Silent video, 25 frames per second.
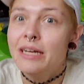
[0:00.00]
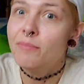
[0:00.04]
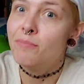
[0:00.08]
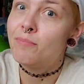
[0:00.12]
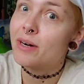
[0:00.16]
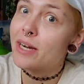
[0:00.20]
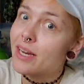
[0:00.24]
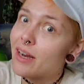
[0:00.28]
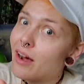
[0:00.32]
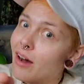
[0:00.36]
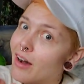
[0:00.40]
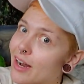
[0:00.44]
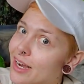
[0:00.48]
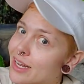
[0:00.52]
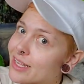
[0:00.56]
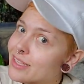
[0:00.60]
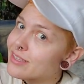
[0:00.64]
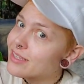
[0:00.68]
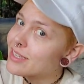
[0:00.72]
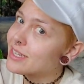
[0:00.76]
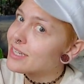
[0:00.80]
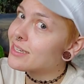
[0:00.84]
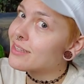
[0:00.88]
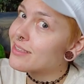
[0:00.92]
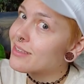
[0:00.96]
But
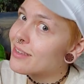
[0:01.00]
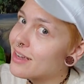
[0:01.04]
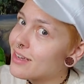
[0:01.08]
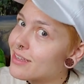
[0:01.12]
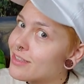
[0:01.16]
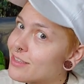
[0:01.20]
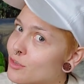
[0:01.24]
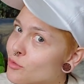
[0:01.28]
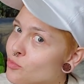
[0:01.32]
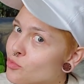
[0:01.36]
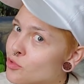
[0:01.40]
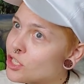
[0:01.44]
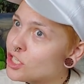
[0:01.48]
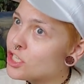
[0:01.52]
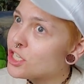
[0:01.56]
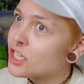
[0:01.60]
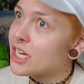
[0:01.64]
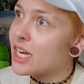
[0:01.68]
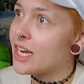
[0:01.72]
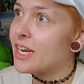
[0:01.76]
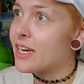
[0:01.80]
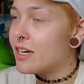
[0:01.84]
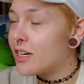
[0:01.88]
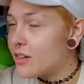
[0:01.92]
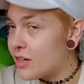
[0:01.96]
honesty is also
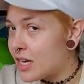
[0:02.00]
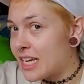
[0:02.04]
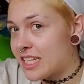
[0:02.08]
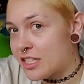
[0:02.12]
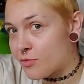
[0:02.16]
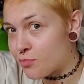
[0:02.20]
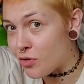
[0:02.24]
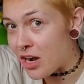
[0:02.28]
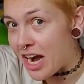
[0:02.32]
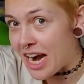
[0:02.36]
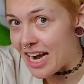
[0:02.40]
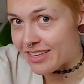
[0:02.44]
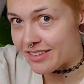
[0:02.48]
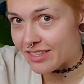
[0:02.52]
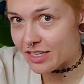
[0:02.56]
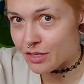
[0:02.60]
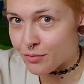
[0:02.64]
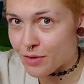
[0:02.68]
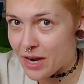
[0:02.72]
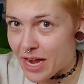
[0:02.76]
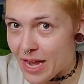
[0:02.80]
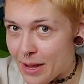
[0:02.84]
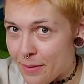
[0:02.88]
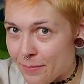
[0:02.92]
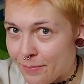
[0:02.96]
appreciated. It's brassy,
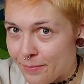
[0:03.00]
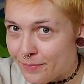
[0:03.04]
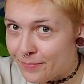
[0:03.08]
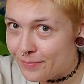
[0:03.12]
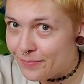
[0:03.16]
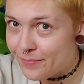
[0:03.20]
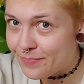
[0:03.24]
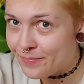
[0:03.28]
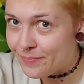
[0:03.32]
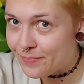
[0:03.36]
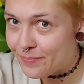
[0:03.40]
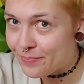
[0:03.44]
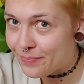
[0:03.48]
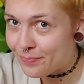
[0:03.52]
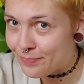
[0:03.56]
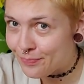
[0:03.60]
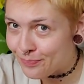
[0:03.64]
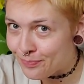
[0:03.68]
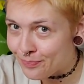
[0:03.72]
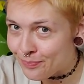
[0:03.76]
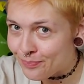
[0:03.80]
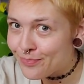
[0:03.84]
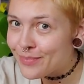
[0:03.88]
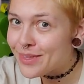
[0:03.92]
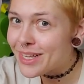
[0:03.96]
right?
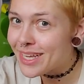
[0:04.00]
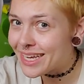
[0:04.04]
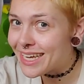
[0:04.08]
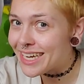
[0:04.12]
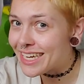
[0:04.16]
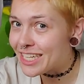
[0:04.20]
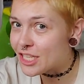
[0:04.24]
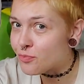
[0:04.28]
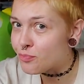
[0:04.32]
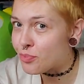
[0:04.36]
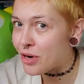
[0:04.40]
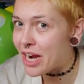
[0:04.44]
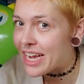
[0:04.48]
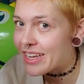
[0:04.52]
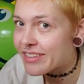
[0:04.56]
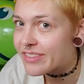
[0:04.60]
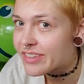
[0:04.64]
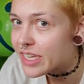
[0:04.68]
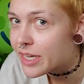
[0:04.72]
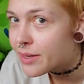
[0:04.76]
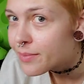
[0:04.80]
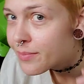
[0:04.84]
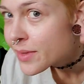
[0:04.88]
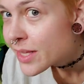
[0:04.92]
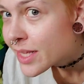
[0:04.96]
It's
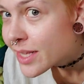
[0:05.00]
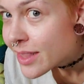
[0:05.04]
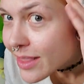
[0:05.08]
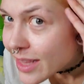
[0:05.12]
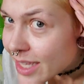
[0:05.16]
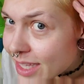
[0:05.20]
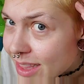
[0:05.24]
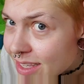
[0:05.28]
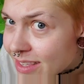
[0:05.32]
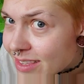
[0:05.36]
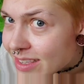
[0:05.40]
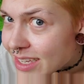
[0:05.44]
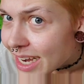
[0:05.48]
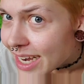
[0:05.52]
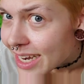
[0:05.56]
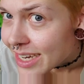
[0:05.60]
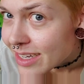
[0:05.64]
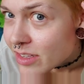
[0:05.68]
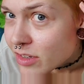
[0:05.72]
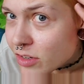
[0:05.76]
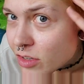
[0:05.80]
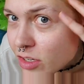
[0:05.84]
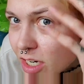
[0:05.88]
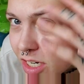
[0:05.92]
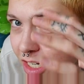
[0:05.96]
brassy. Like, the
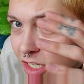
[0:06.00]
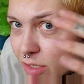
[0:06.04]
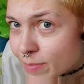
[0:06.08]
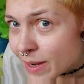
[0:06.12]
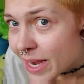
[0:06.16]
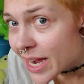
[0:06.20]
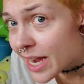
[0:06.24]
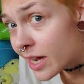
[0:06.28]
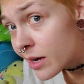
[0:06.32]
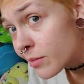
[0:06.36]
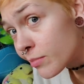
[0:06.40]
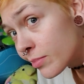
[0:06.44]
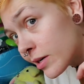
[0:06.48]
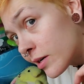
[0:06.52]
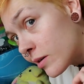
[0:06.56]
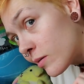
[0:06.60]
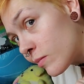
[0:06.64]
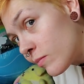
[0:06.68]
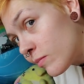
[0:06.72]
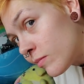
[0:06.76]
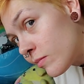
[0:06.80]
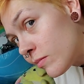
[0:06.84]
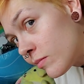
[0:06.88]
sides are not as bad, but